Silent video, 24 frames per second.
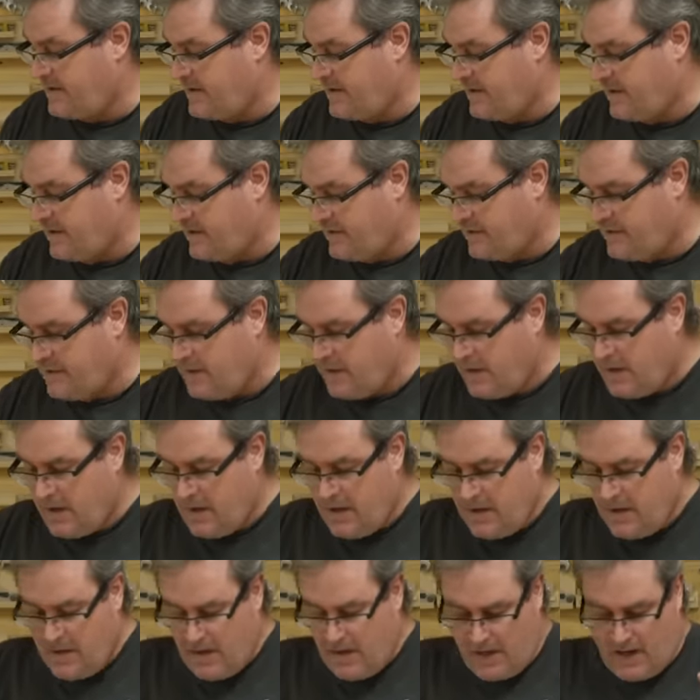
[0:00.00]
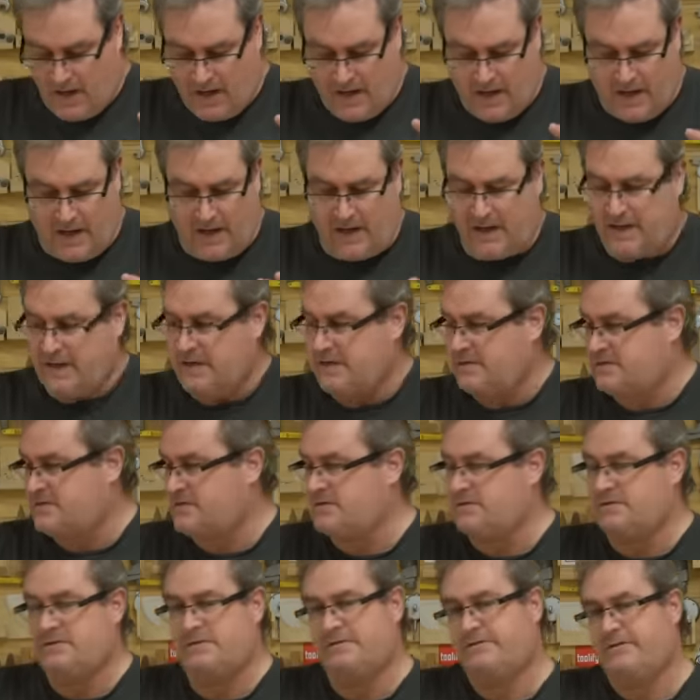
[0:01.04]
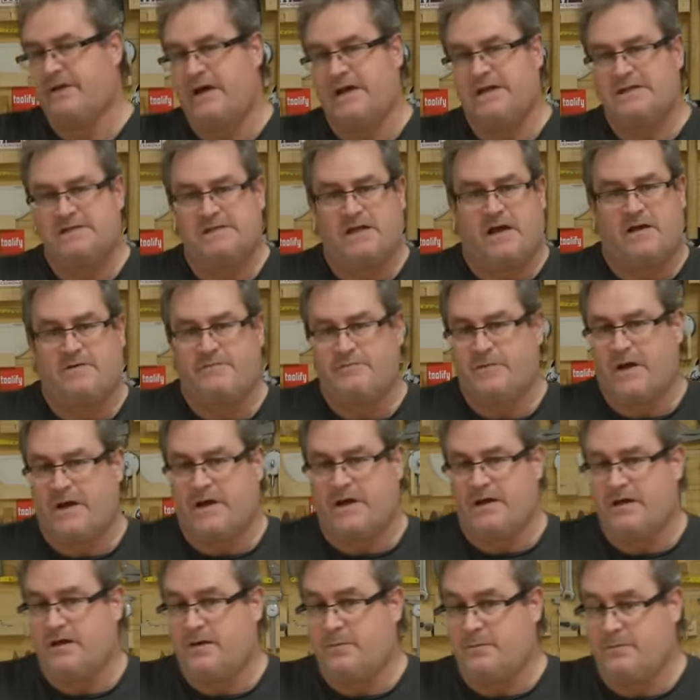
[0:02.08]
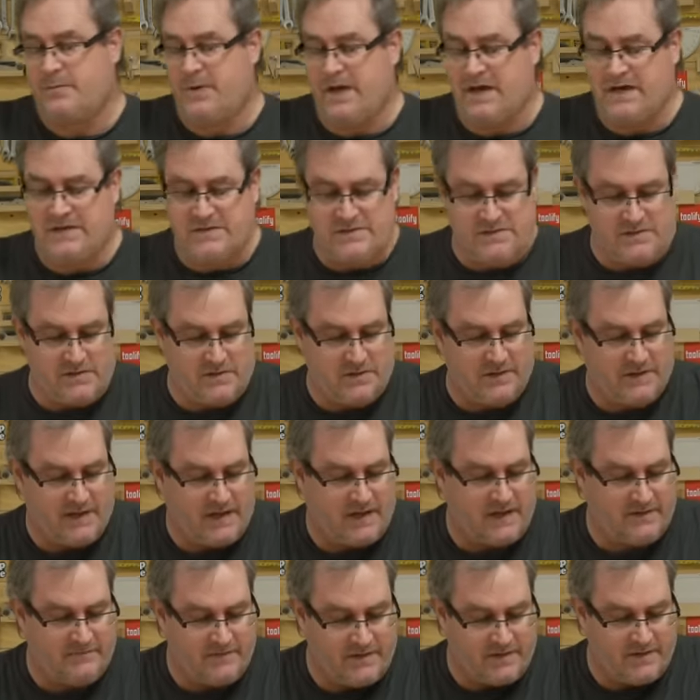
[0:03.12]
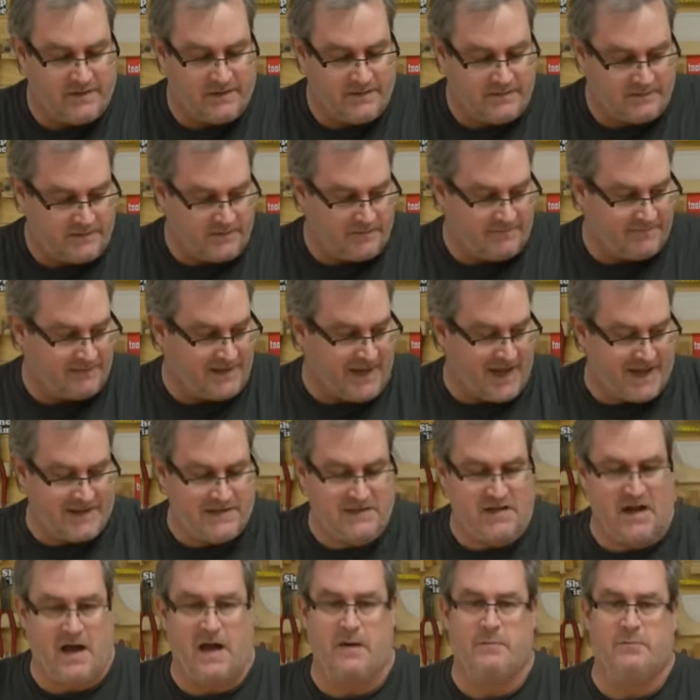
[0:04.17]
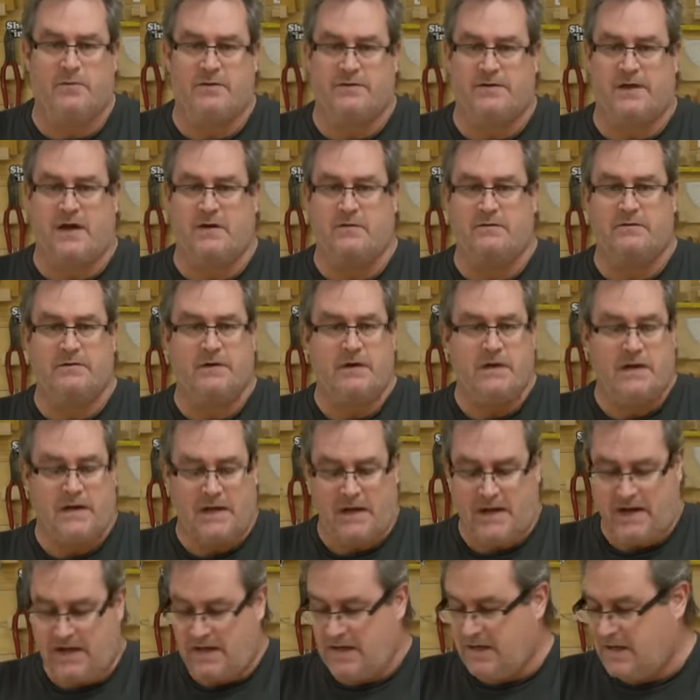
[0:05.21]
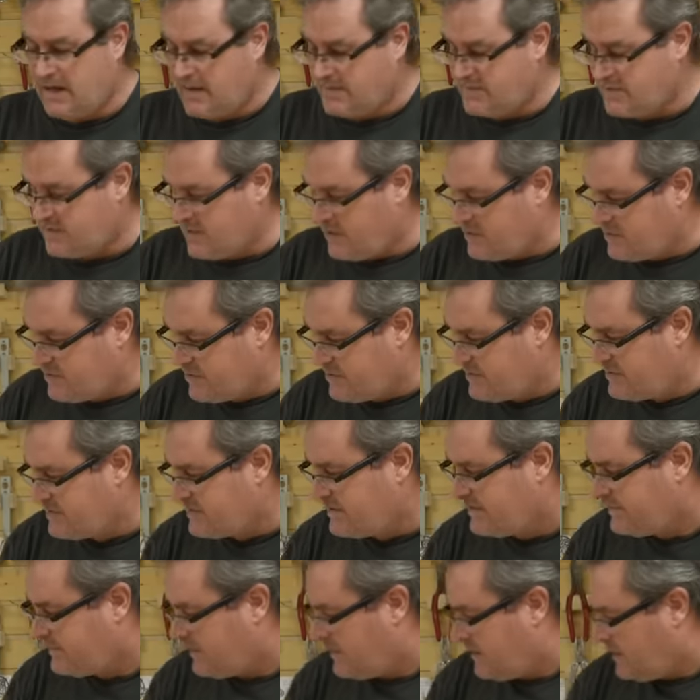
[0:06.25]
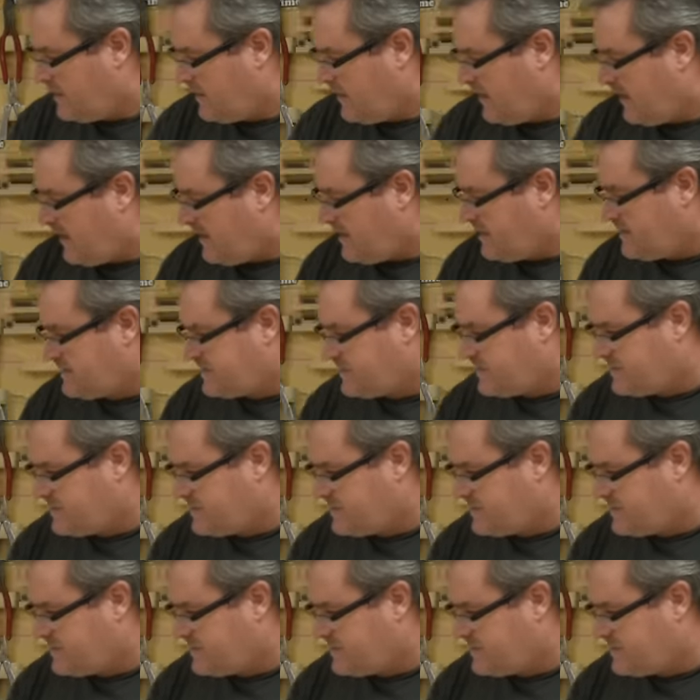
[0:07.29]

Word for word: here, I took the vise off my bench so that I have a flat top without any obstructions. I also